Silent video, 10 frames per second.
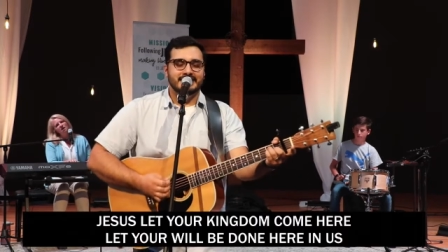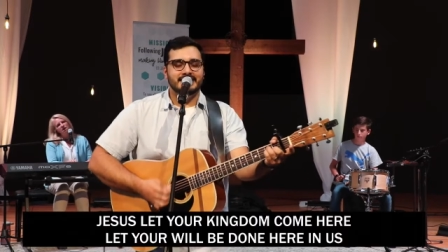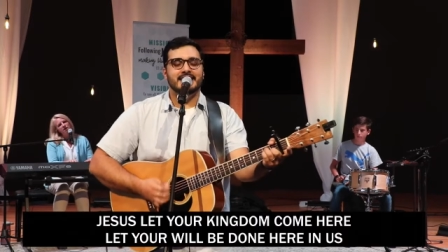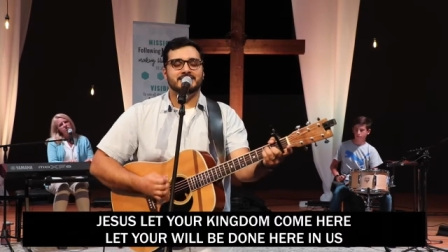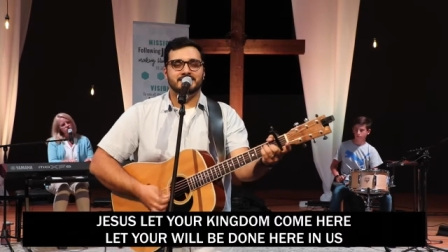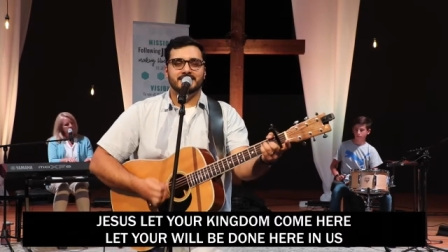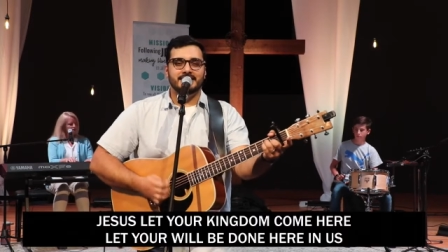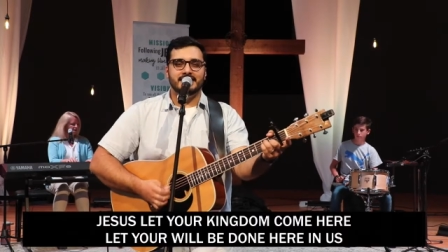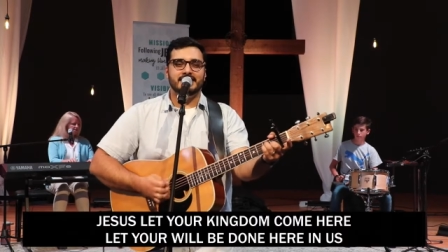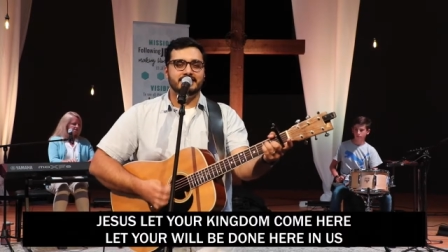let your
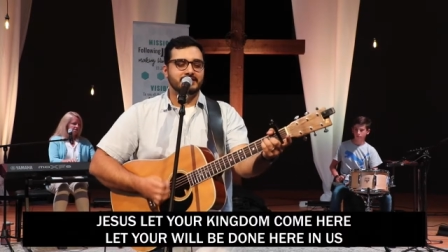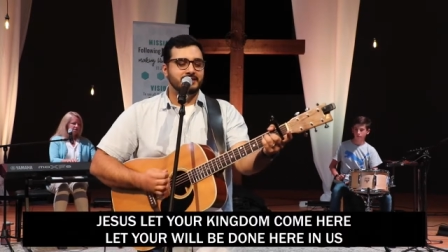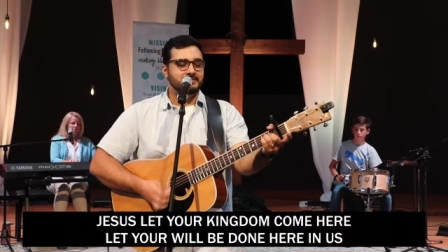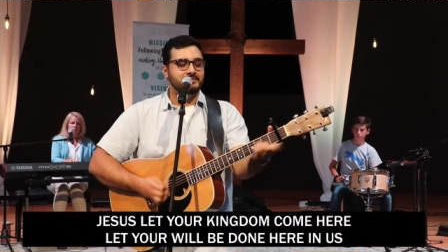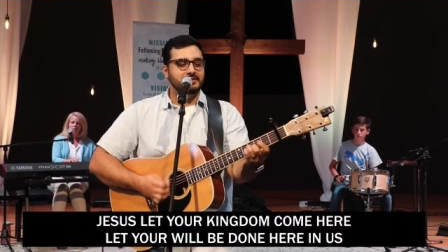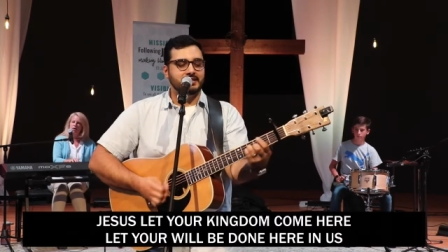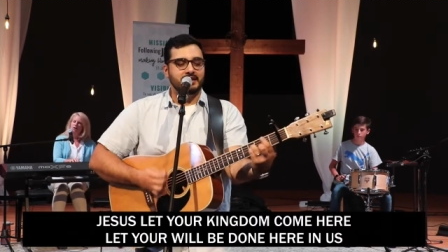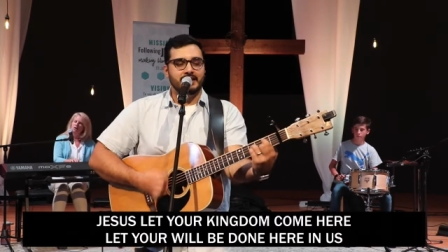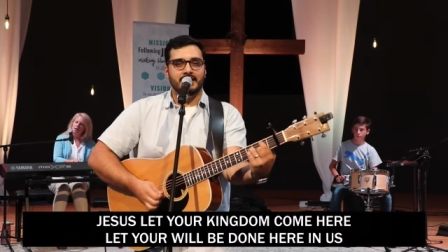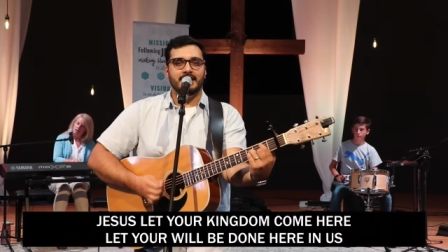kingdom
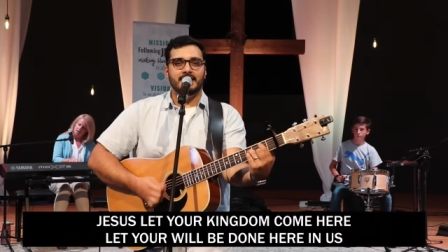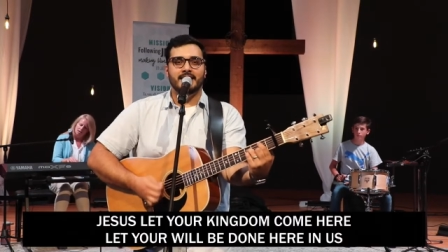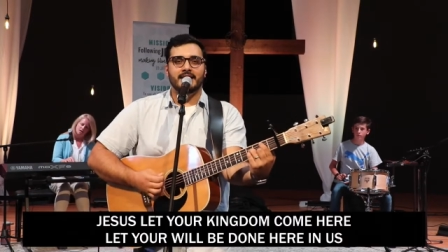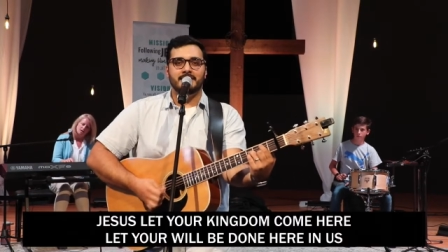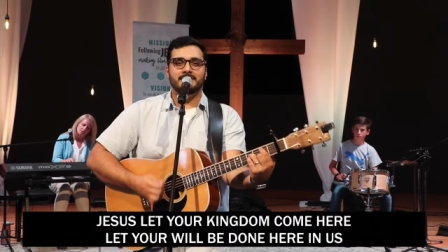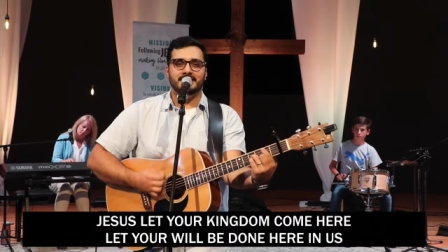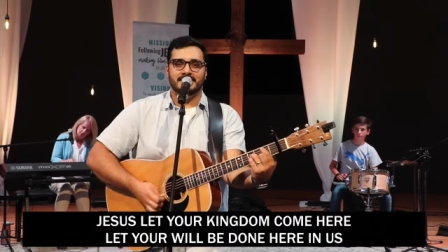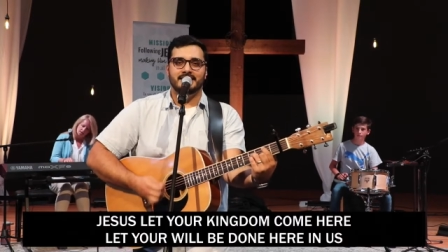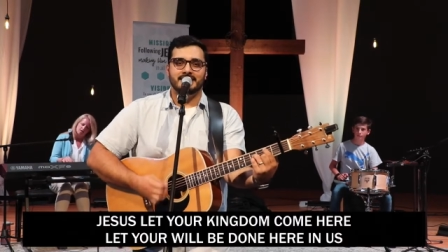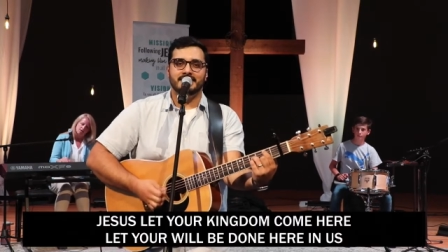come
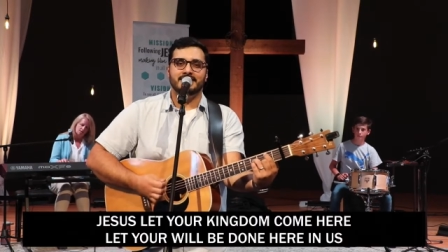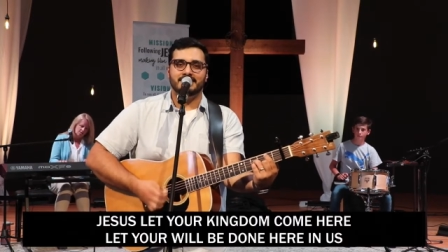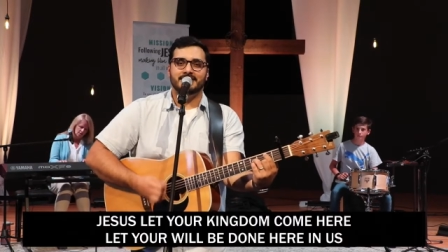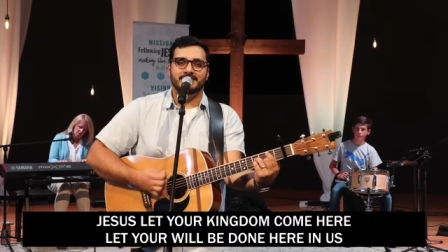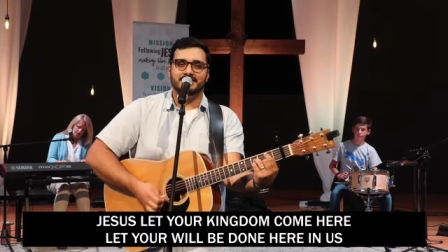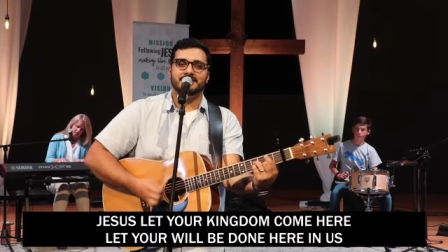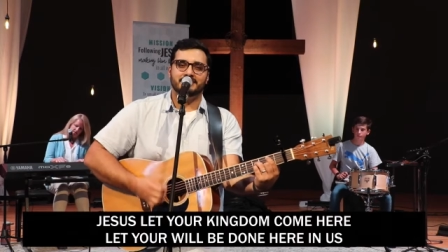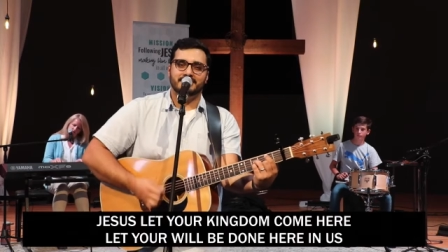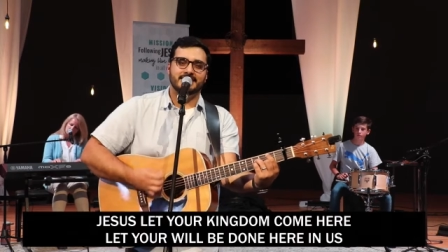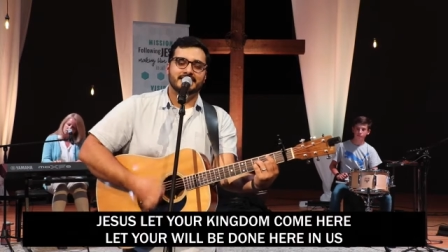
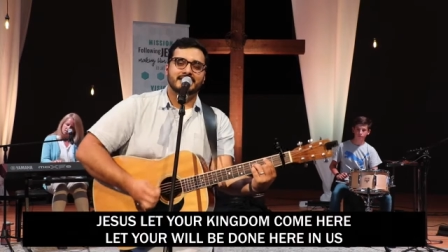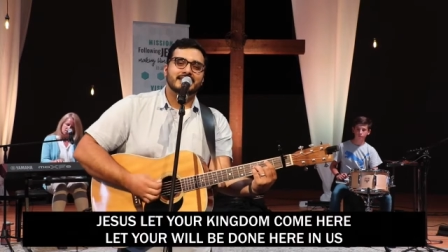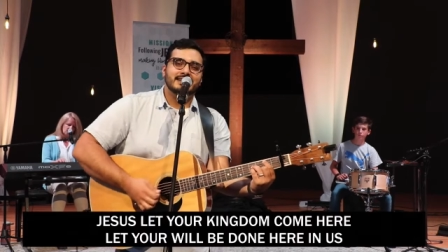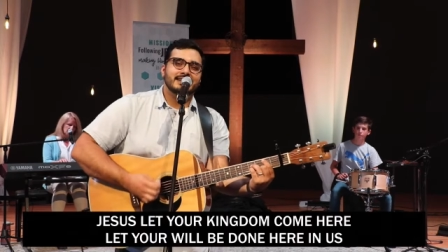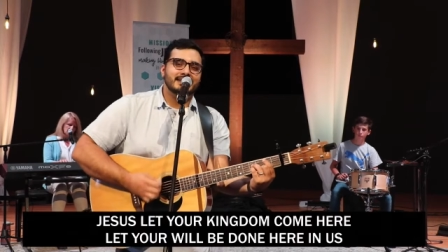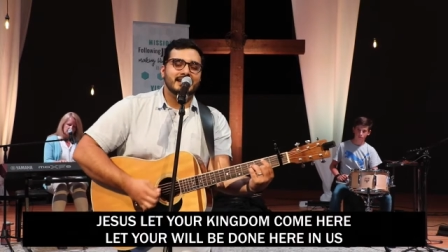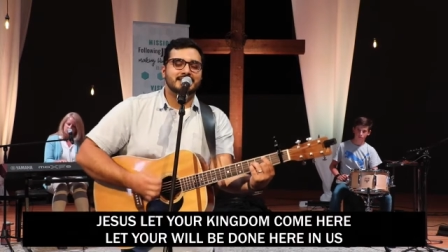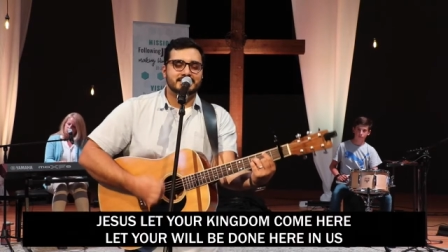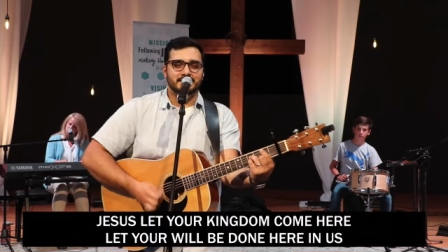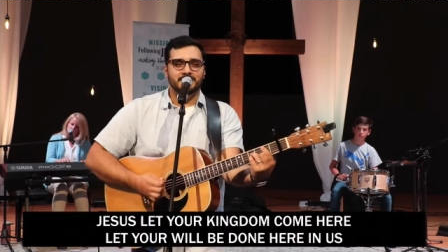here.
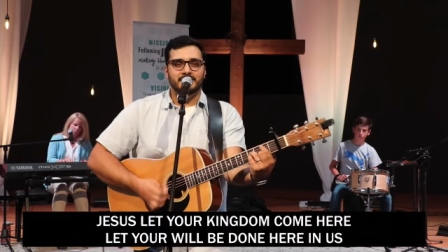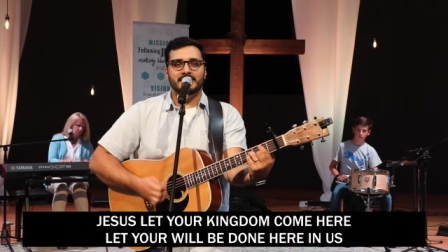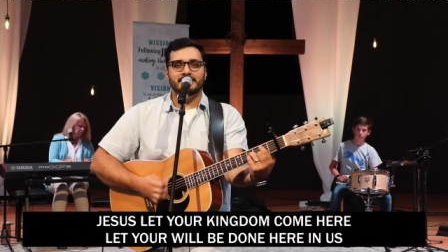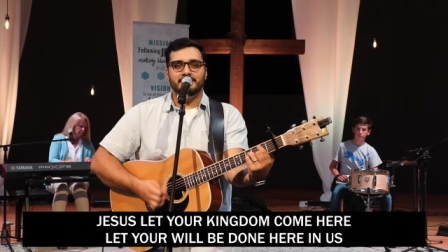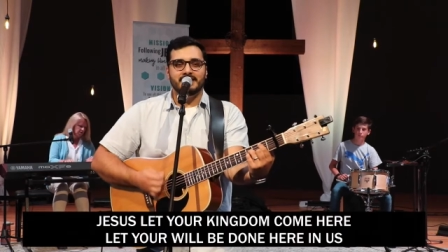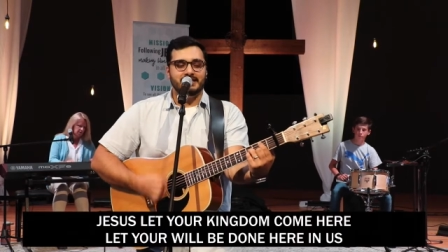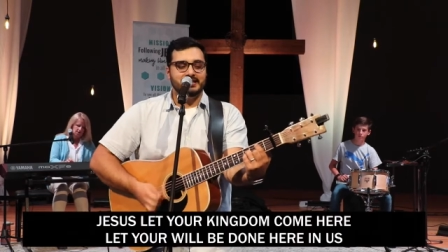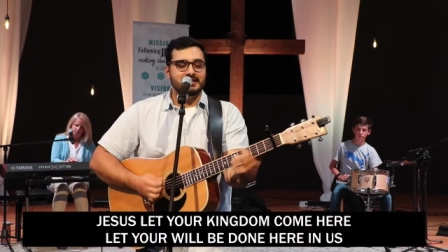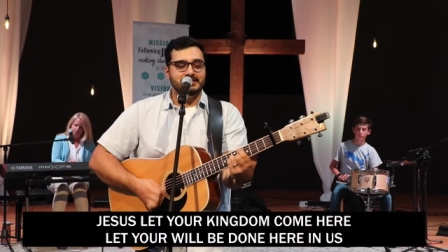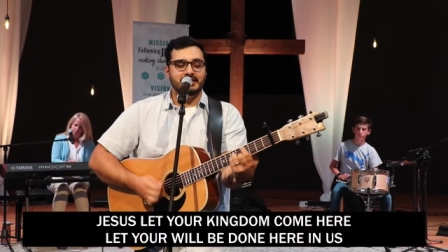Let your will
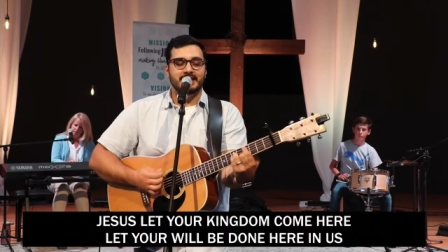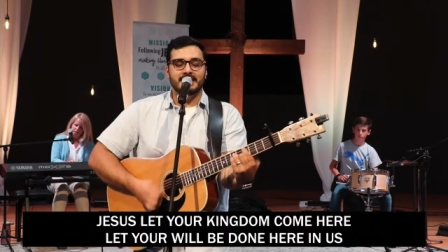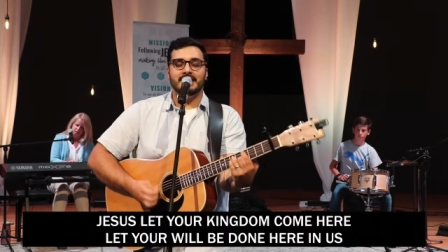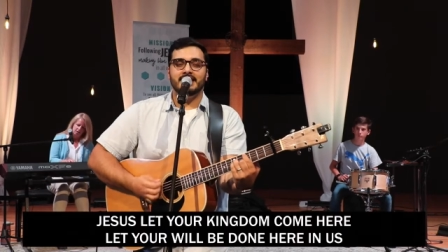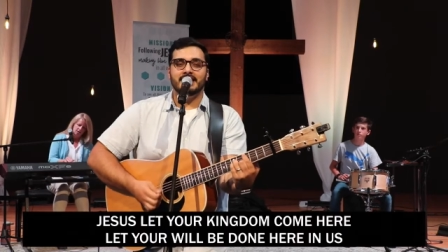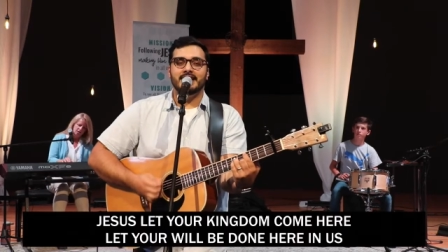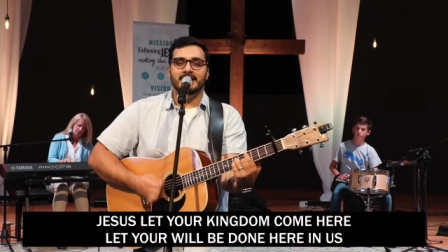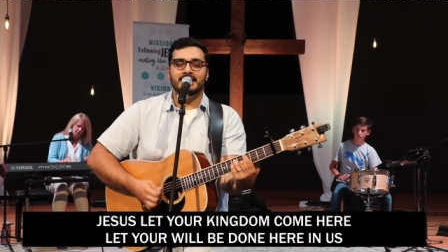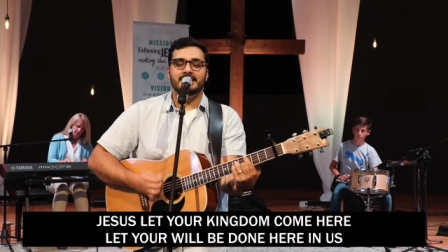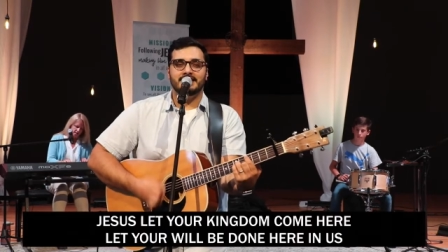be
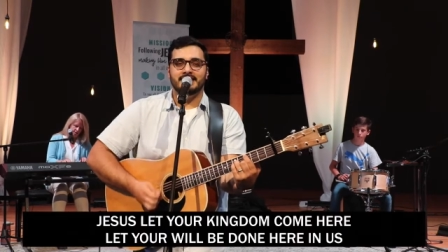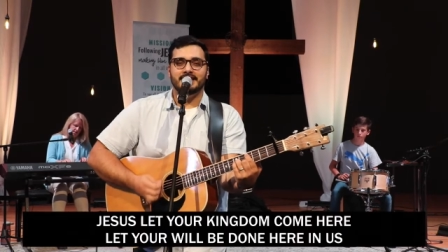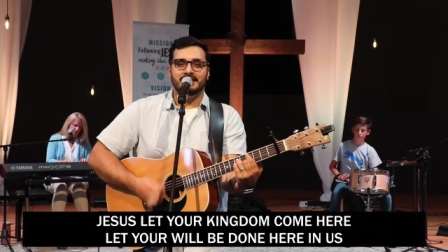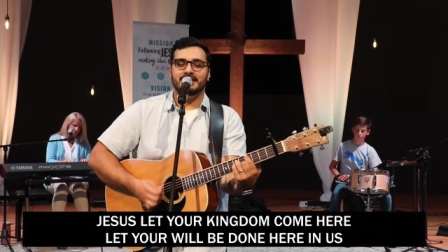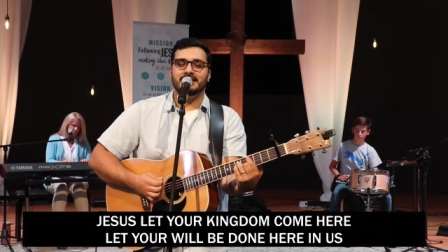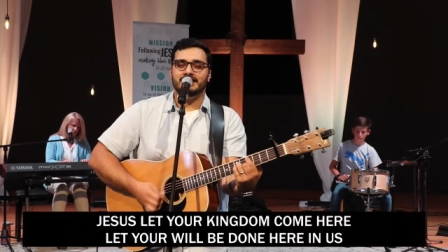done here